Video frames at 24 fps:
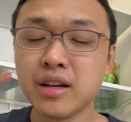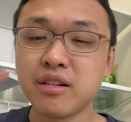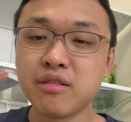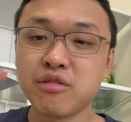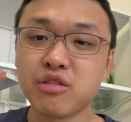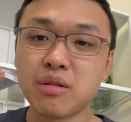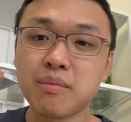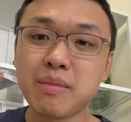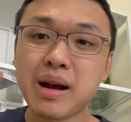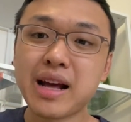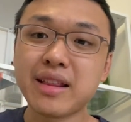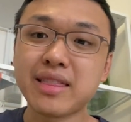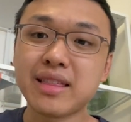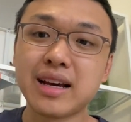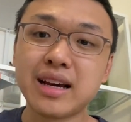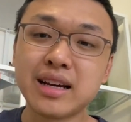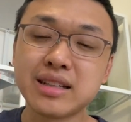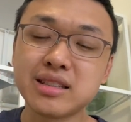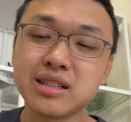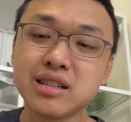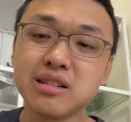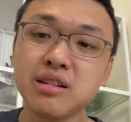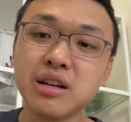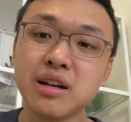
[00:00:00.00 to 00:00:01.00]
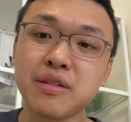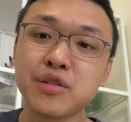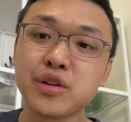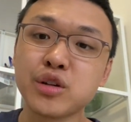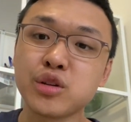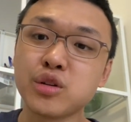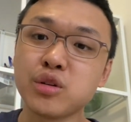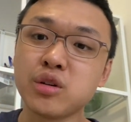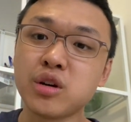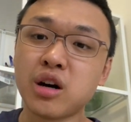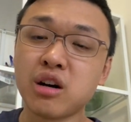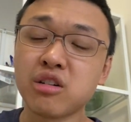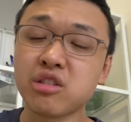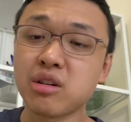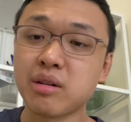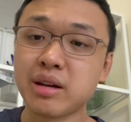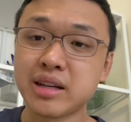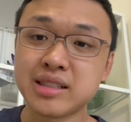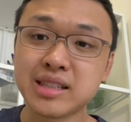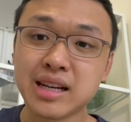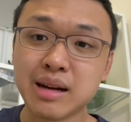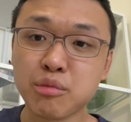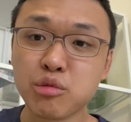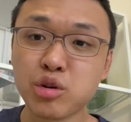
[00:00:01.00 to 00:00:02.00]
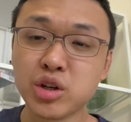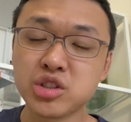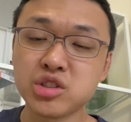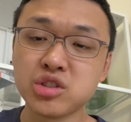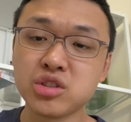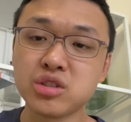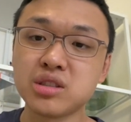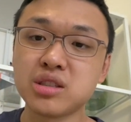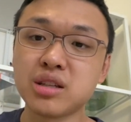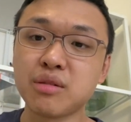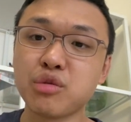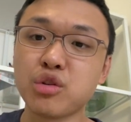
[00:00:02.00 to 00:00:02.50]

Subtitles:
For Math SL, if you do all the exam questions,